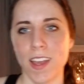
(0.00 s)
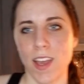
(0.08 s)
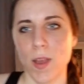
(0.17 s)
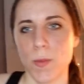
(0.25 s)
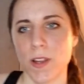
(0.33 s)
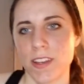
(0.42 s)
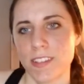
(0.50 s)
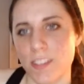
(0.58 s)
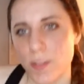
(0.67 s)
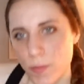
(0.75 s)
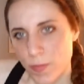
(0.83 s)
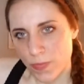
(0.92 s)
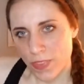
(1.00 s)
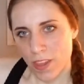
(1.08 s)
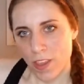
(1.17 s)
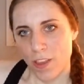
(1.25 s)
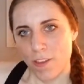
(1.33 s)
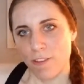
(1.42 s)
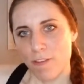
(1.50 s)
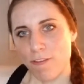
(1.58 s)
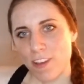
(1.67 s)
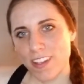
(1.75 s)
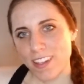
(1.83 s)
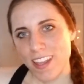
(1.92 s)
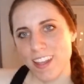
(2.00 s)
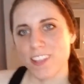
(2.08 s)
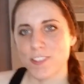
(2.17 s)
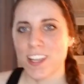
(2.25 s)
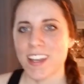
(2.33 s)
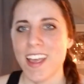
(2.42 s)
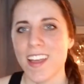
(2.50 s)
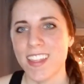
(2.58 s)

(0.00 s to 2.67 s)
I'm wearing some fun leggings right now